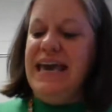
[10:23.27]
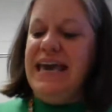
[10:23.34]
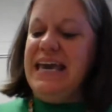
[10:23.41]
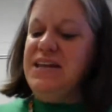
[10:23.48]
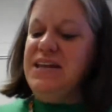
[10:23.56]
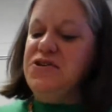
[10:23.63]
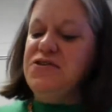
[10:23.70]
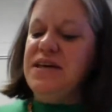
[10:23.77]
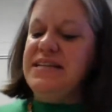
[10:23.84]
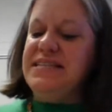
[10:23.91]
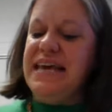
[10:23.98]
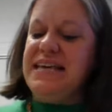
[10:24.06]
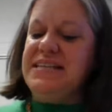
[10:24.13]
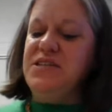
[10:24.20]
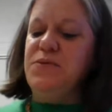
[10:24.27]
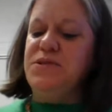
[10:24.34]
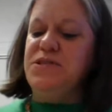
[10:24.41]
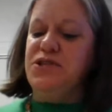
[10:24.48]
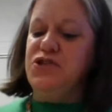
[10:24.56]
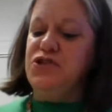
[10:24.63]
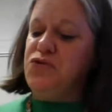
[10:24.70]
He knew that Daisy was
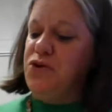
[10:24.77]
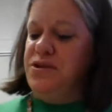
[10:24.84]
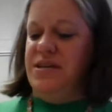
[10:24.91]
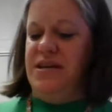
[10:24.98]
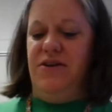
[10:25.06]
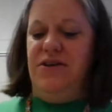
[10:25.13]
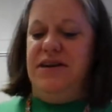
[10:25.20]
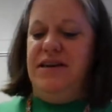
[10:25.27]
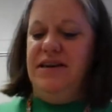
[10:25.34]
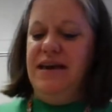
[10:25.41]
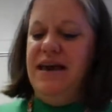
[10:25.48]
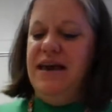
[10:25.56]
extraordinary,